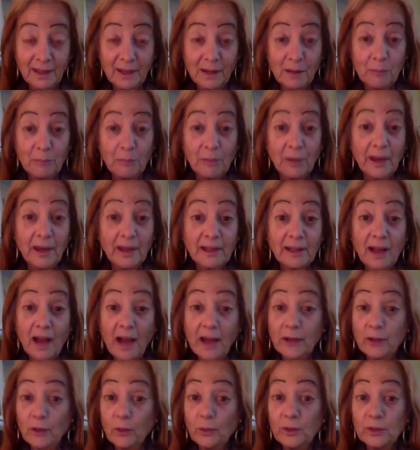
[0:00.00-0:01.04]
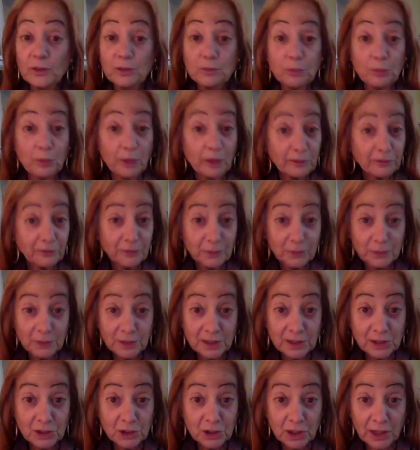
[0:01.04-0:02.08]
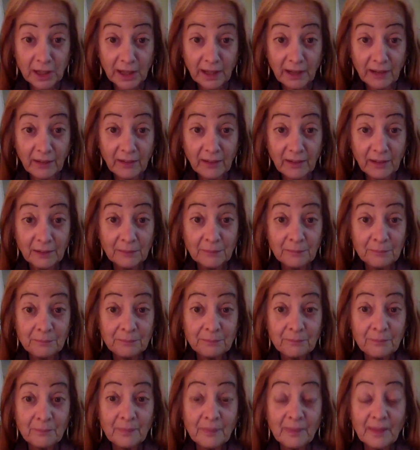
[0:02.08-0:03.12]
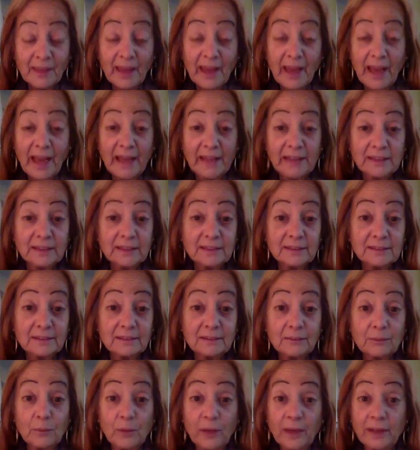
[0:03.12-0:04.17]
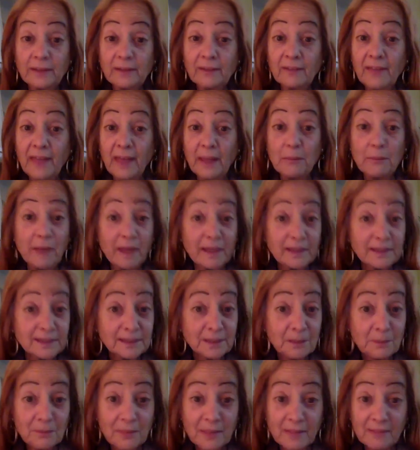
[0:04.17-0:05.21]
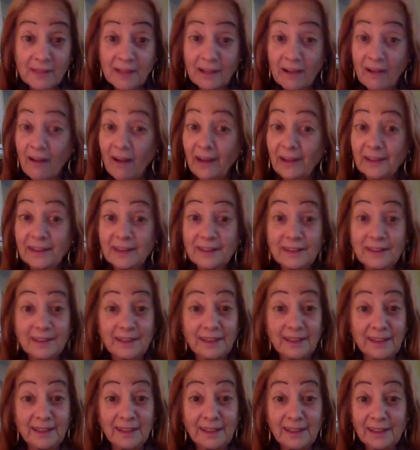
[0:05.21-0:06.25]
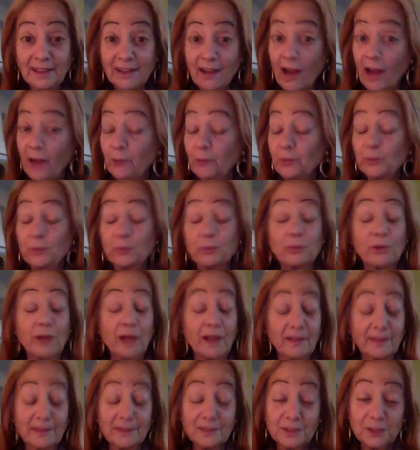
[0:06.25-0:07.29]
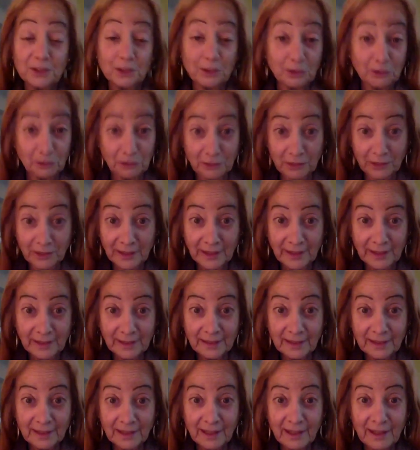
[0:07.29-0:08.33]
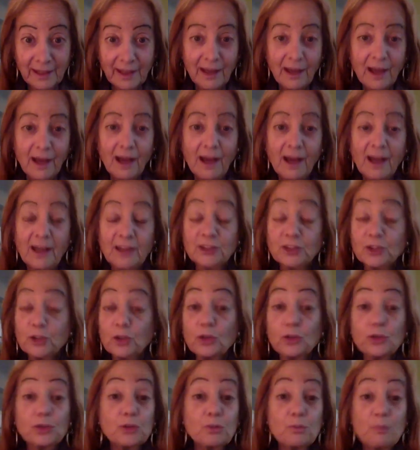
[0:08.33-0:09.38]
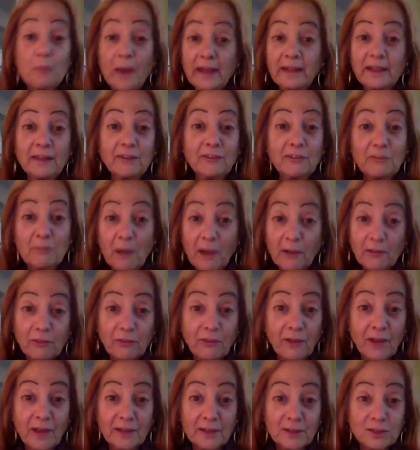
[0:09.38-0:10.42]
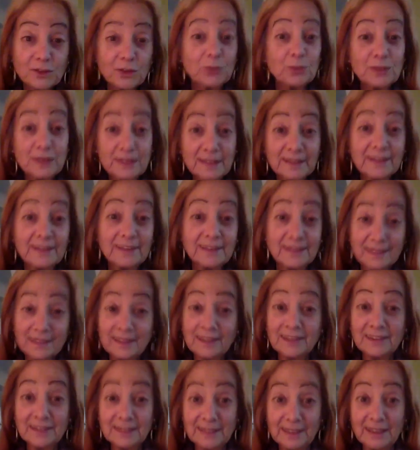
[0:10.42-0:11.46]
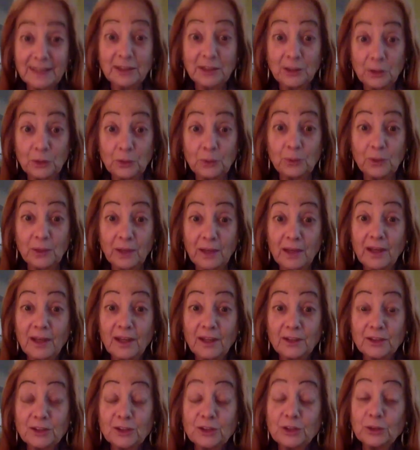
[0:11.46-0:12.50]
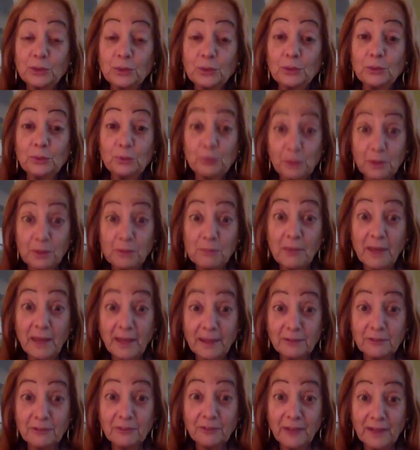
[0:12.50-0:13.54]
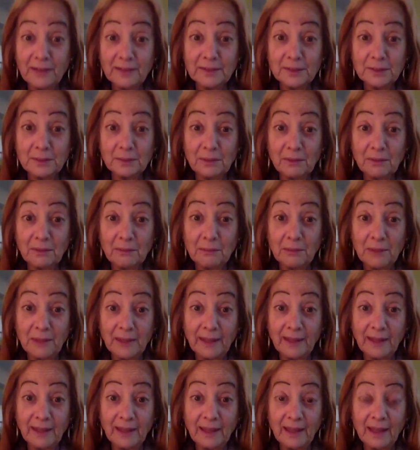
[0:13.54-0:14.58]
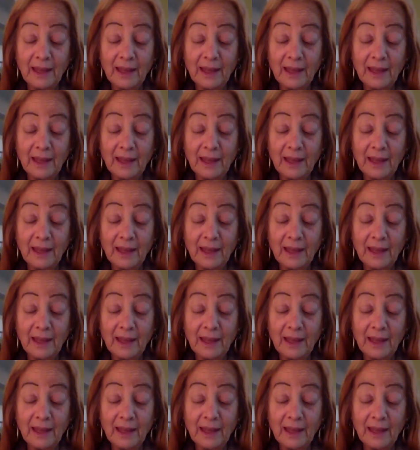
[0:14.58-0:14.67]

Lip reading: But I always brought food to share. And when they made something that I could eat, I would relish over it. So there's many of my friends who did continue to remain friends with me.